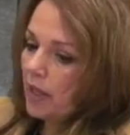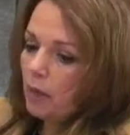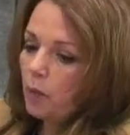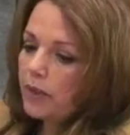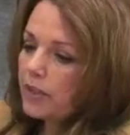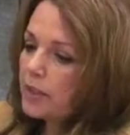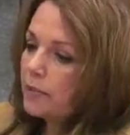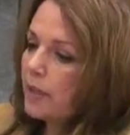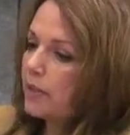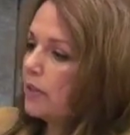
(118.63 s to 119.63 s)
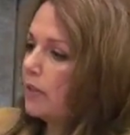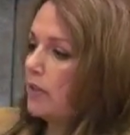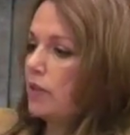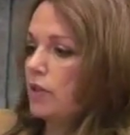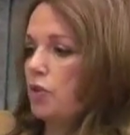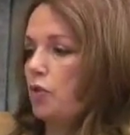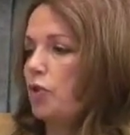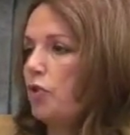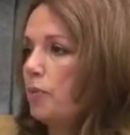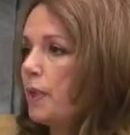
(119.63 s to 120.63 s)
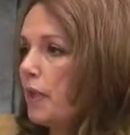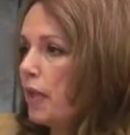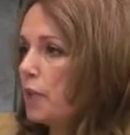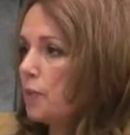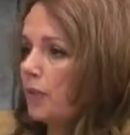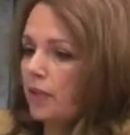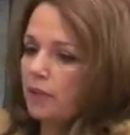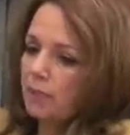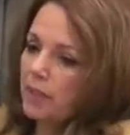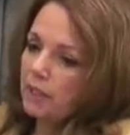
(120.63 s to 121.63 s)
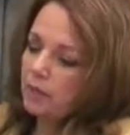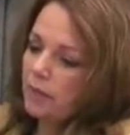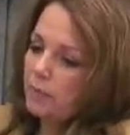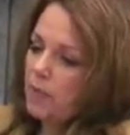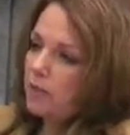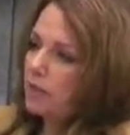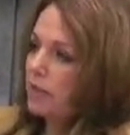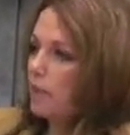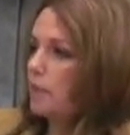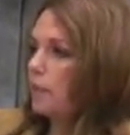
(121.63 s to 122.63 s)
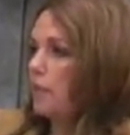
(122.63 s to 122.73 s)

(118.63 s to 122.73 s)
What this means is it's a short-term engagement. It could be 3 months, 6